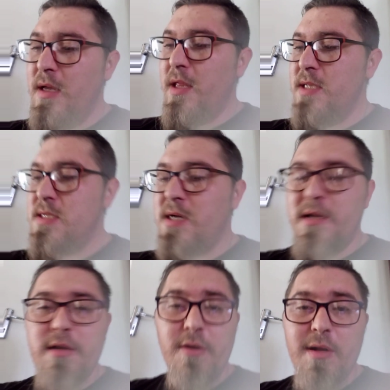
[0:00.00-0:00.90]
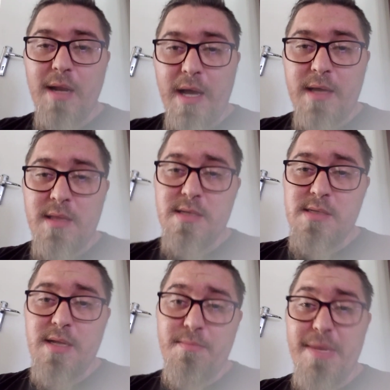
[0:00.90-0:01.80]
that's going to look like
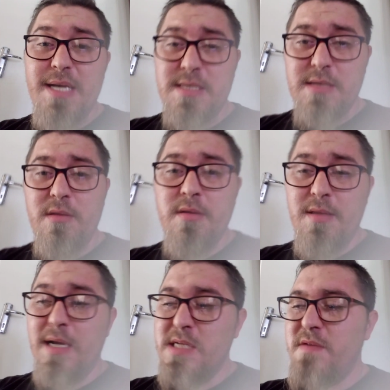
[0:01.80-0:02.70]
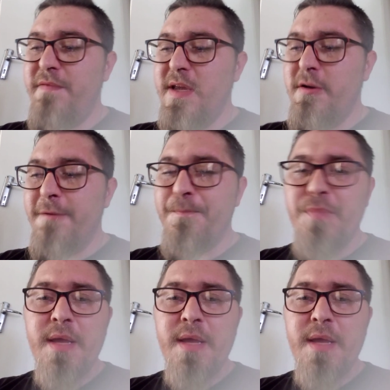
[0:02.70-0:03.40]
this that bass does feed on.